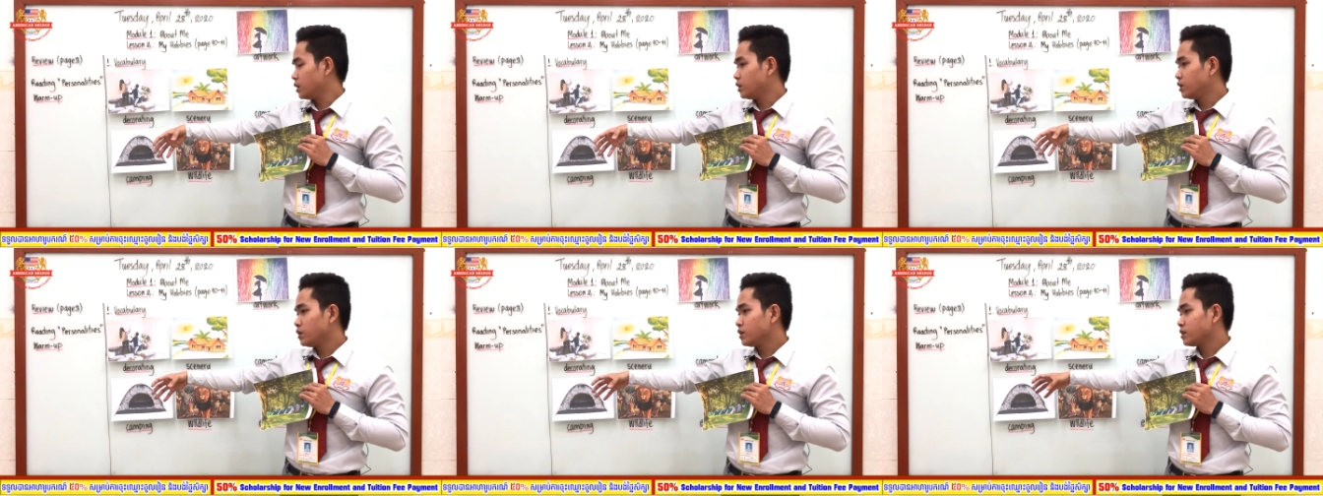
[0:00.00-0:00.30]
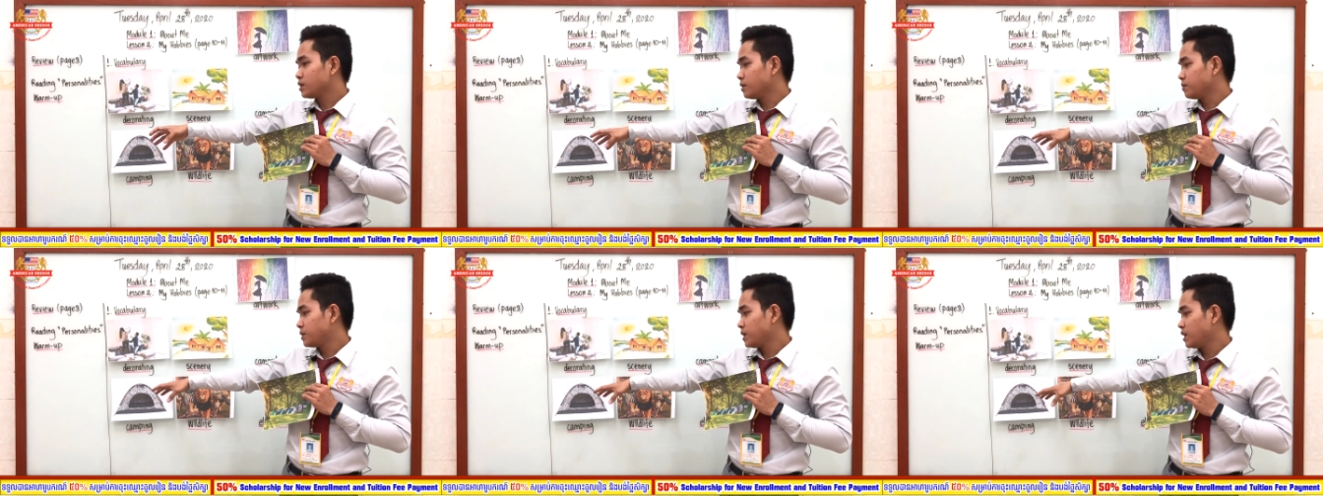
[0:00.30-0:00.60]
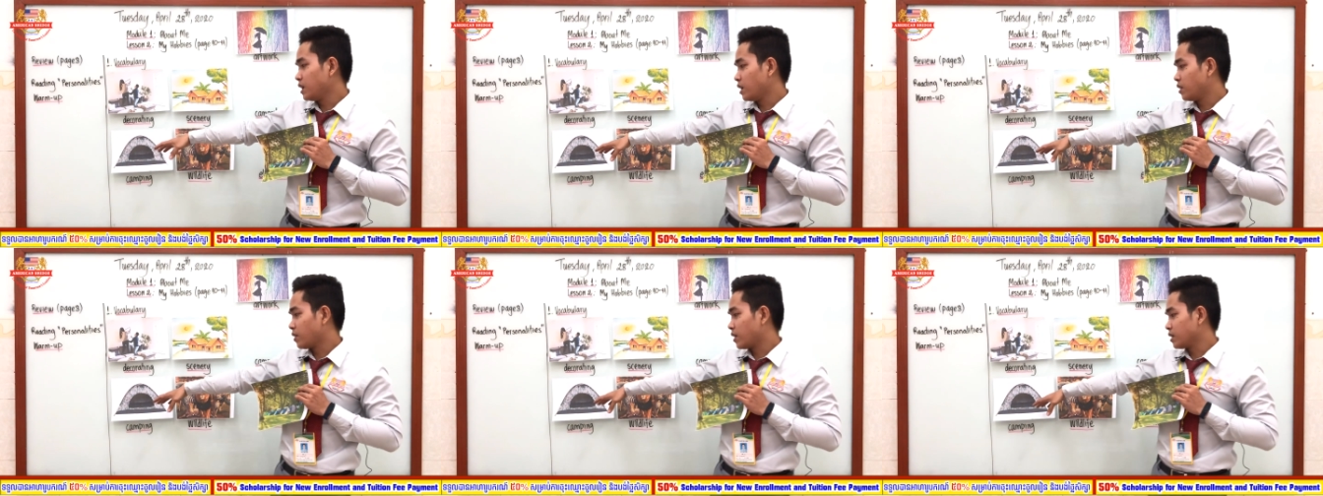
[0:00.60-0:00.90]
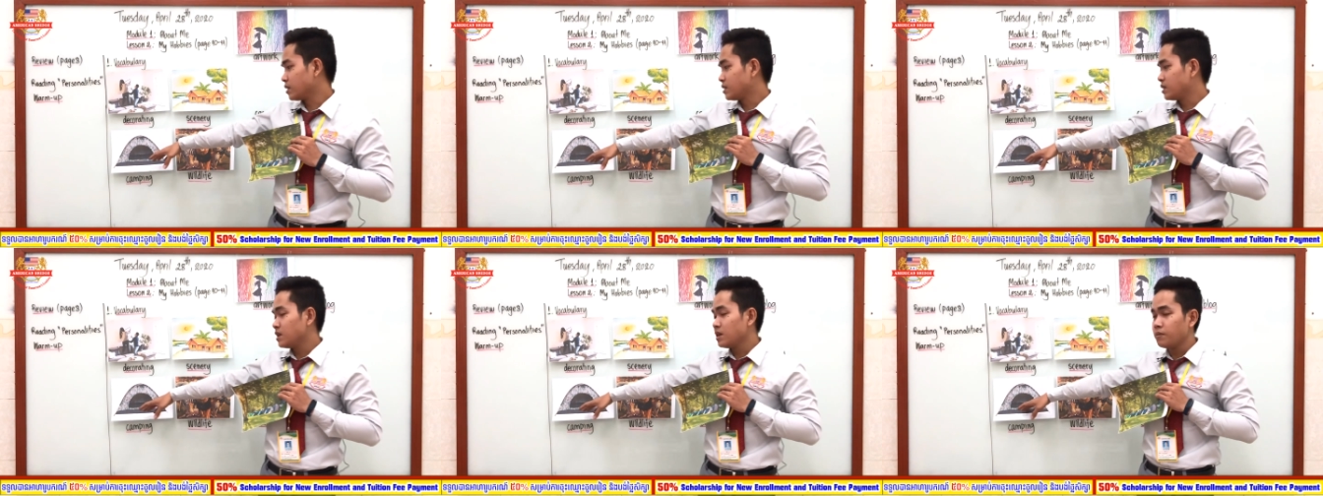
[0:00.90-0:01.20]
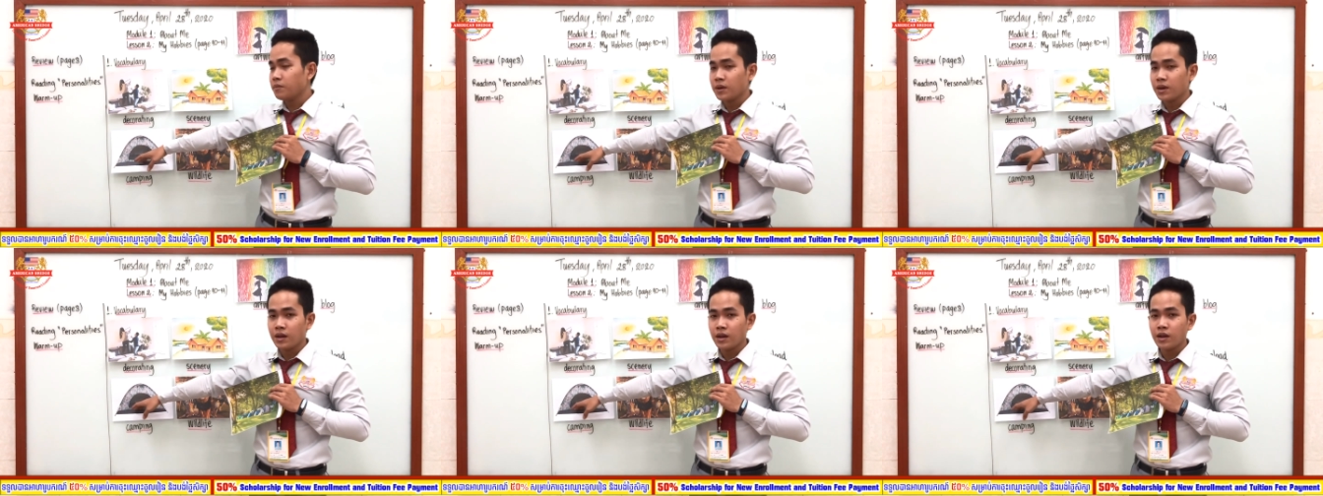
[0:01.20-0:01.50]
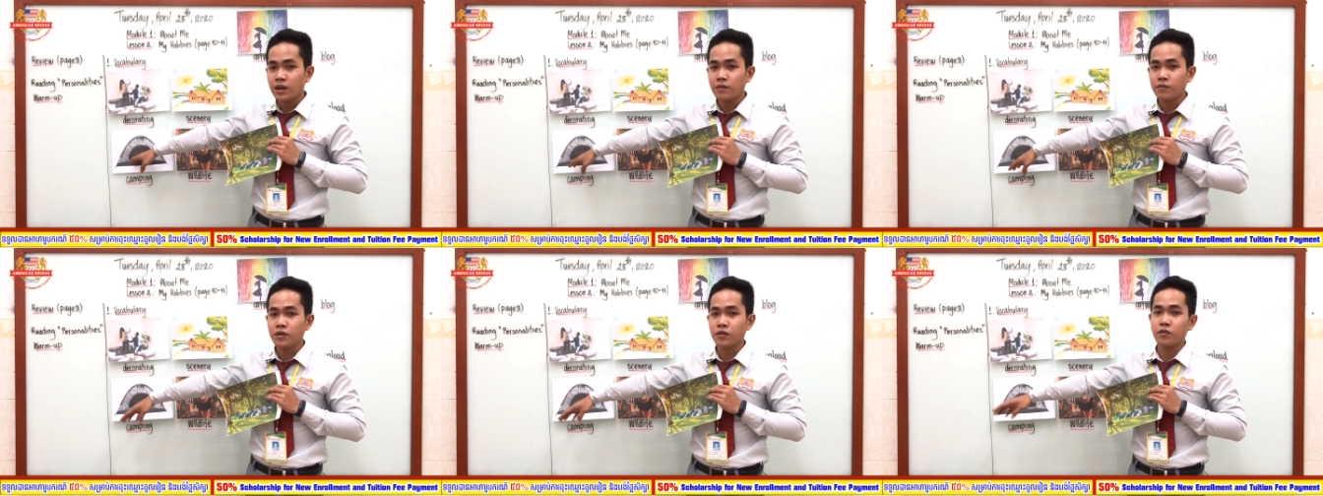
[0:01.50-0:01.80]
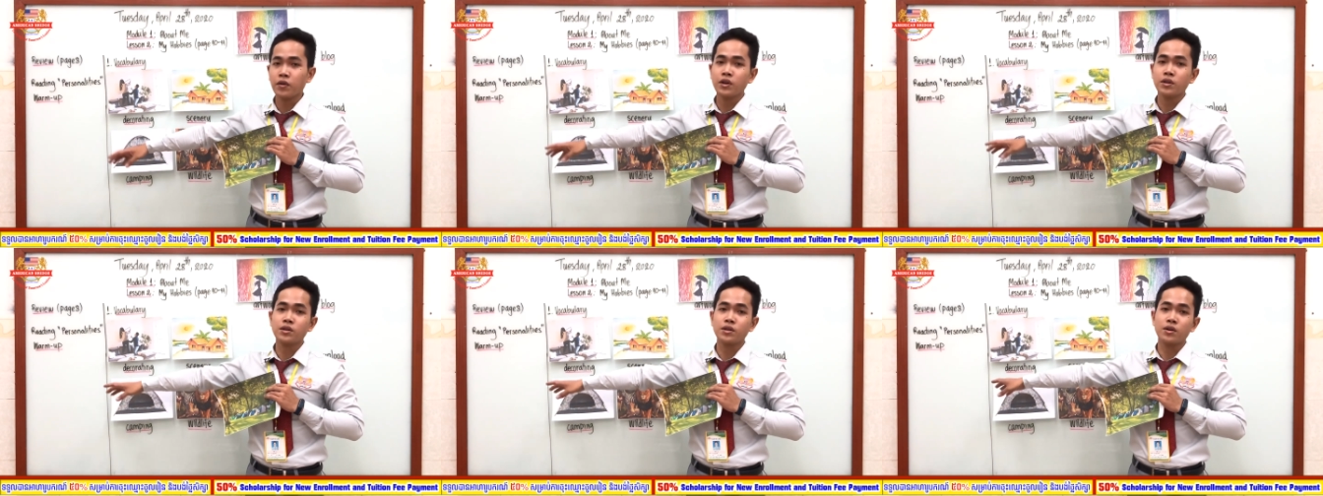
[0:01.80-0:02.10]
you know, something that you can sleep in it if you
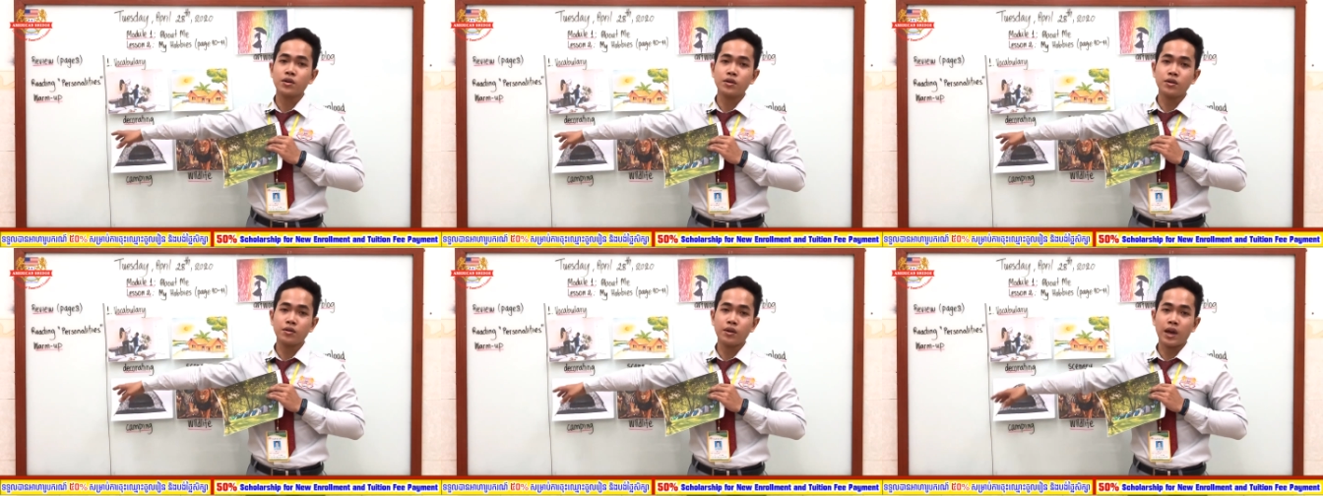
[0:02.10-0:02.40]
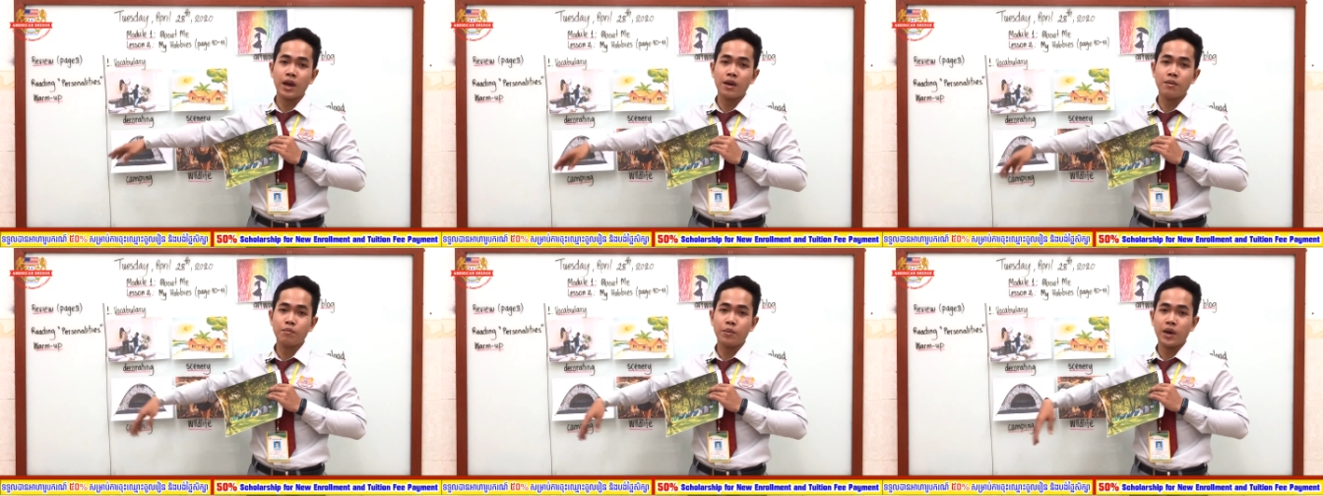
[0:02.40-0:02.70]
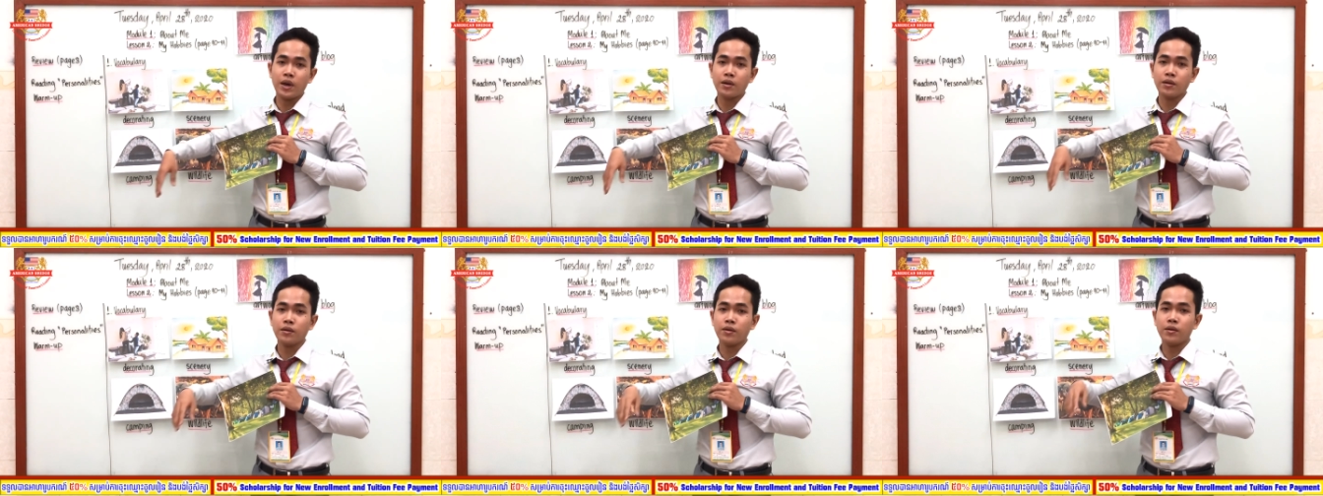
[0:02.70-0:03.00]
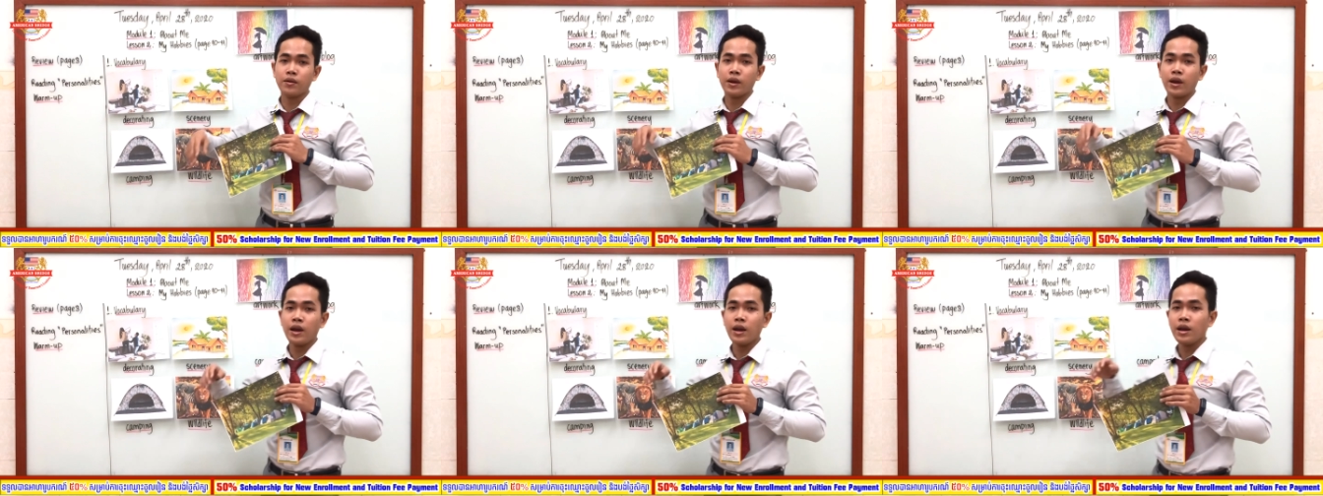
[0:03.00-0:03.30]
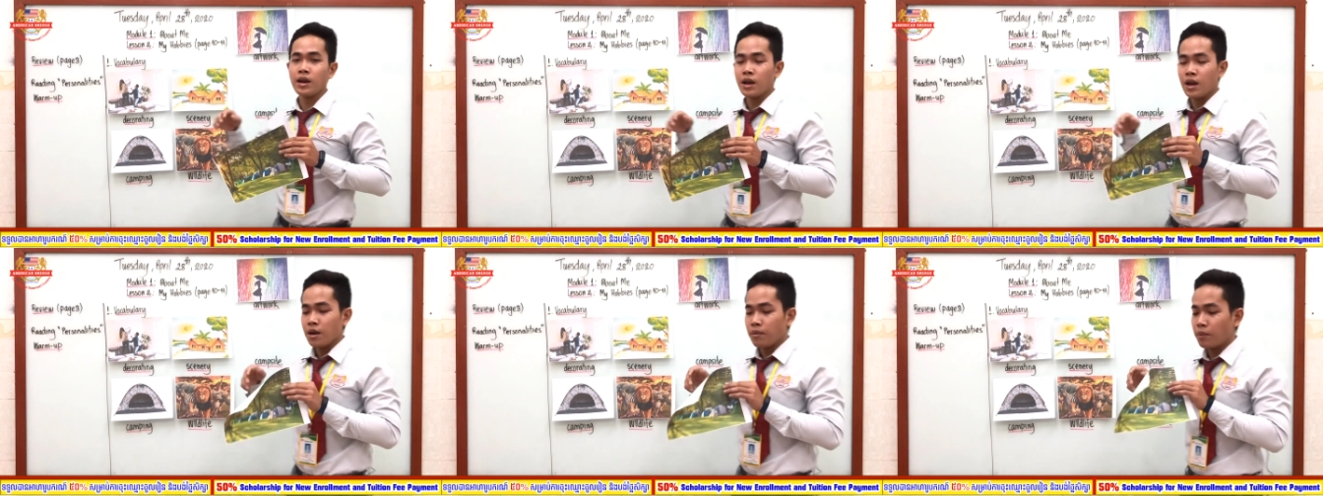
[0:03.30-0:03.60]
want to go to camping, okay?